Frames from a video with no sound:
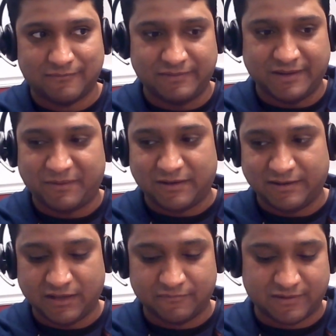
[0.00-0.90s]
we
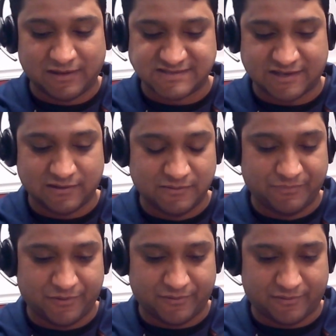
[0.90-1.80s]
typically think of a classical
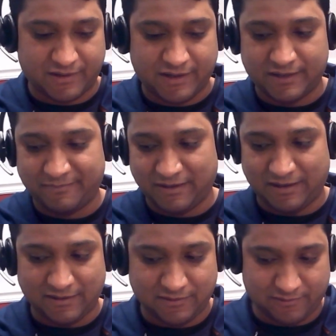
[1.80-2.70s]
computer, right? I mean,
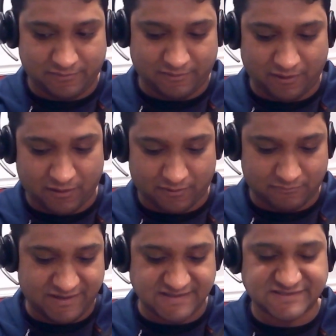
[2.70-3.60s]
either your
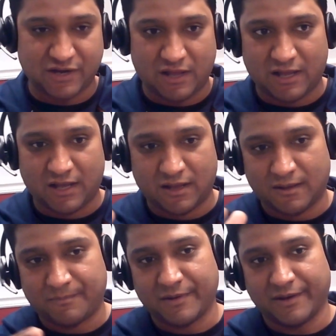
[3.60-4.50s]

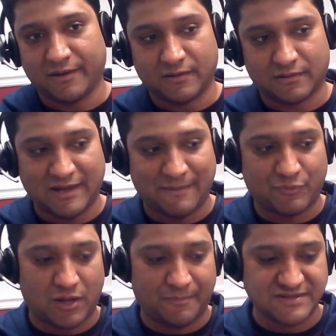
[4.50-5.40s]
desktop or your
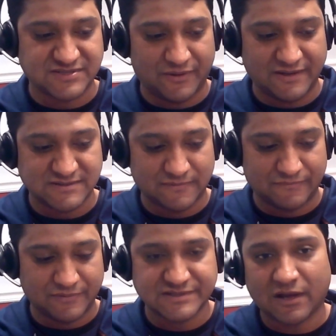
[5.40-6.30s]
laptop and so on and so
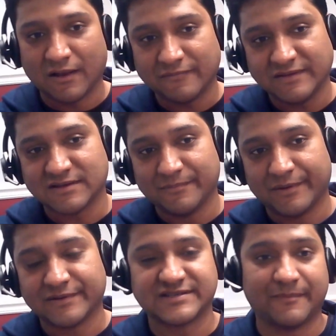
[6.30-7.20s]
forth. So all of these
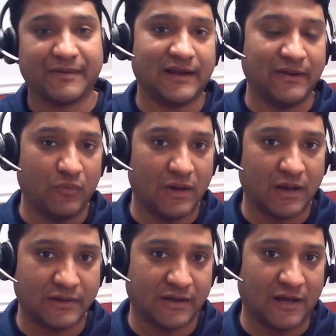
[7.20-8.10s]
computers typically
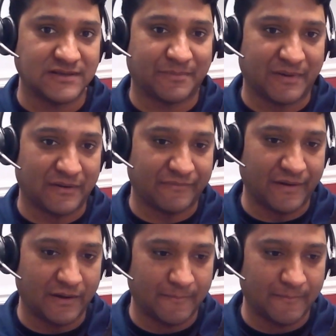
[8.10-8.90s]
work on the concept of,